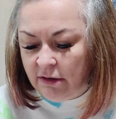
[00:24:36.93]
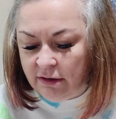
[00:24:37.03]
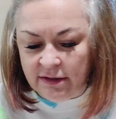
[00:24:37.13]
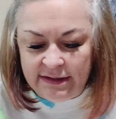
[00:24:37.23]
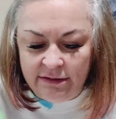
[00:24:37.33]

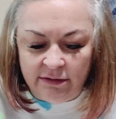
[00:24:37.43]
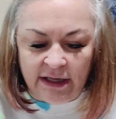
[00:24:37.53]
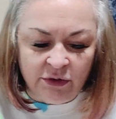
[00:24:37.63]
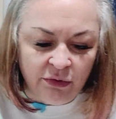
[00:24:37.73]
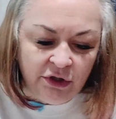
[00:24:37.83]
because
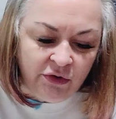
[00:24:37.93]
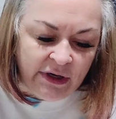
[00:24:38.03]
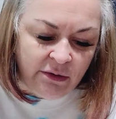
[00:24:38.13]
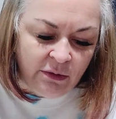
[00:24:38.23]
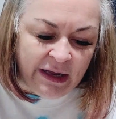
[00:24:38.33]
that's where the
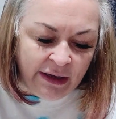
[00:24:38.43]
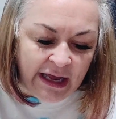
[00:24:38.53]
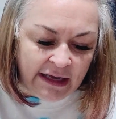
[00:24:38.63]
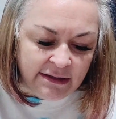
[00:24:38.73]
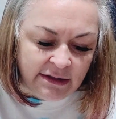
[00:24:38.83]
train
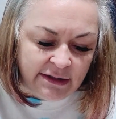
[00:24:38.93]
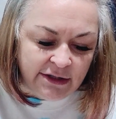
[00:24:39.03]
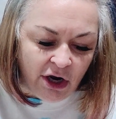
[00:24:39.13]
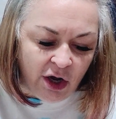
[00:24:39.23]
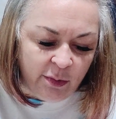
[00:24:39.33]
has to
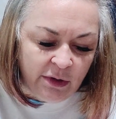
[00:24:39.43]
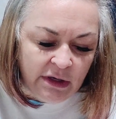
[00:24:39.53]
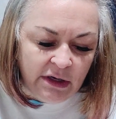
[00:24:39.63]
stop.